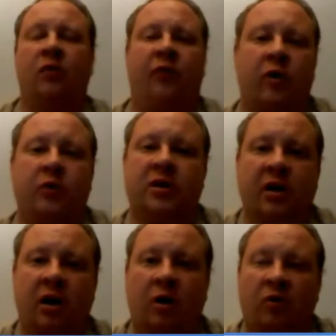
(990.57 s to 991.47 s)
folks, you
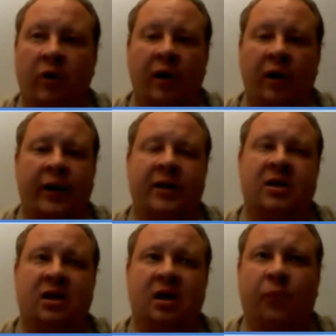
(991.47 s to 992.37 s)
know, really
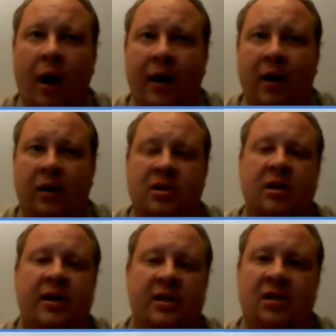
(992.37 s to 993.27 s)

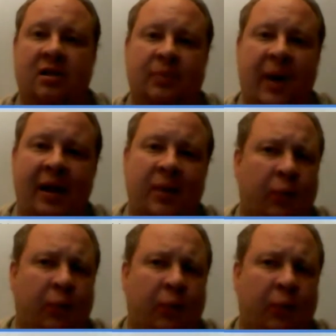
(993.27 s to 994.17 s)
buying the
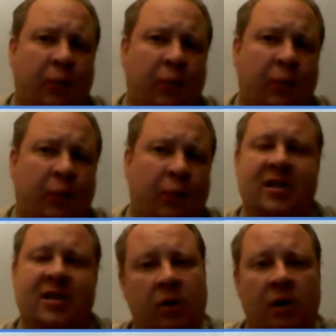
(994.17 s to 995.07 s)

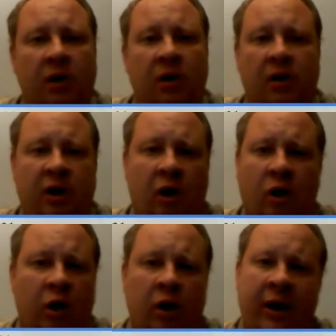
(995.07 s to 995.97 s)
products isn't about,
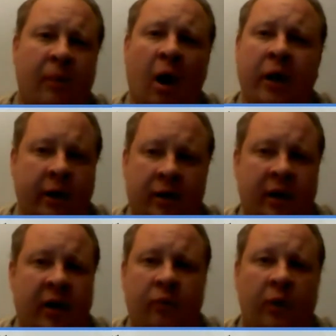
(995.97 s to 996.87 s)
you know, earning
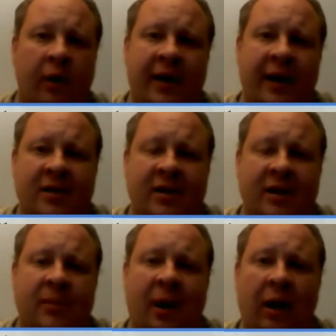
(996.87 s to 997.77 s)
money. It
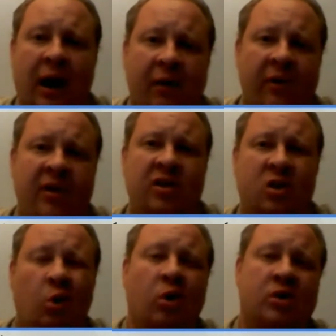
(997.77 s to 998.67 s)
really isn't. It's about
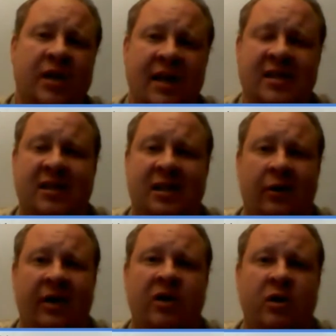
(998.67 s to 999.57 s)
having the tools
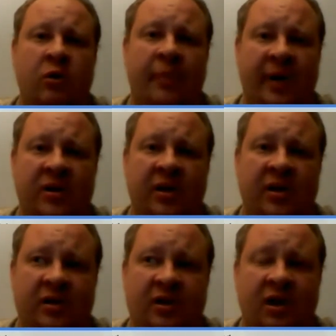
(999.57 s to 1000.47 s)
necessary to do the
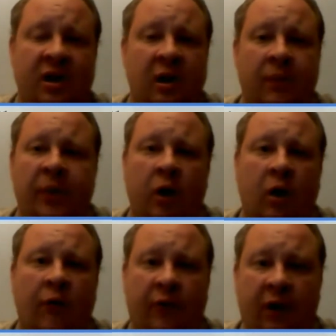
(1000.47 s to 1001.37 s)
business. You
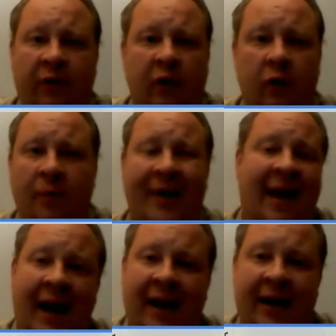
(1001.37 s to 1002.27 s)
know, if you're a
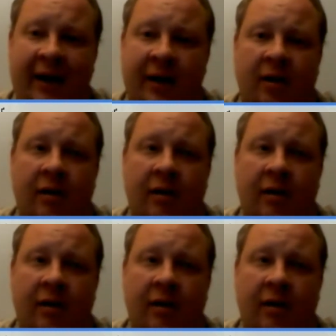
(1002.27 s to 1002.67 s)
mechanic